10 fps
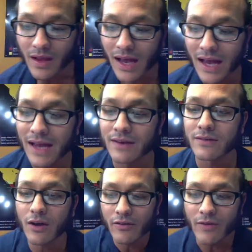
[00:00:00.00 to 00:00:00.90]
And
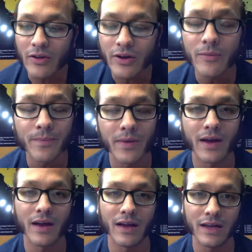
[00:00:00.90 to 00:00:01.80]
Osvaldo,
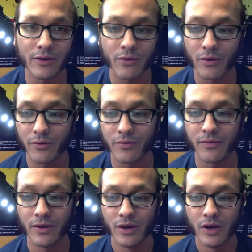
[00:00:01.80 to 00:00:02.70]
he
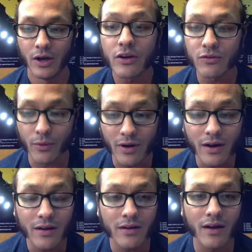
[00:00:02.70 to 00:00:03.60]
grows
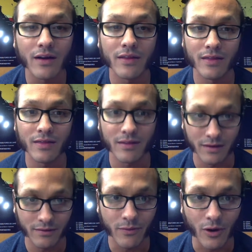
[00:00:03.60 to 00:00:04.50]
cultura on
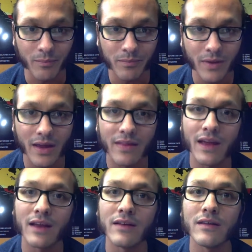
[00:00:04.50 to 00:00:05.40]
his farm, and
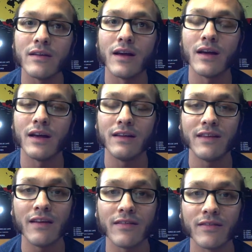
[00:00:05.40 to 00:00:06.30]
then he
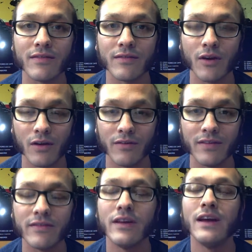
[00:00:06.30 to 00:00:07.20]
takes his
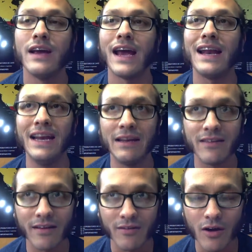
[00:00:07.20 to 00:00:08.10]
harvest, and he
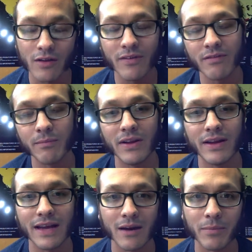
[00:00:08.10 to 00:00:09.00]
does all of his
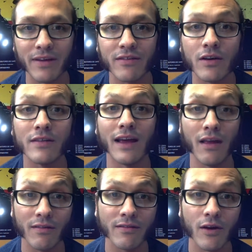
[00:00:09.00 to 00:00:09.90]
milling at a place called
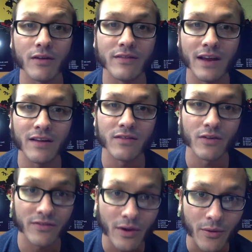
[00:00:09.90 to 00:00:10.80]
Helsar de
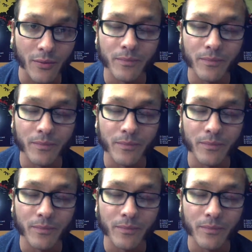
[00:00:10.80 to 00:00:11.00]
Zarcero.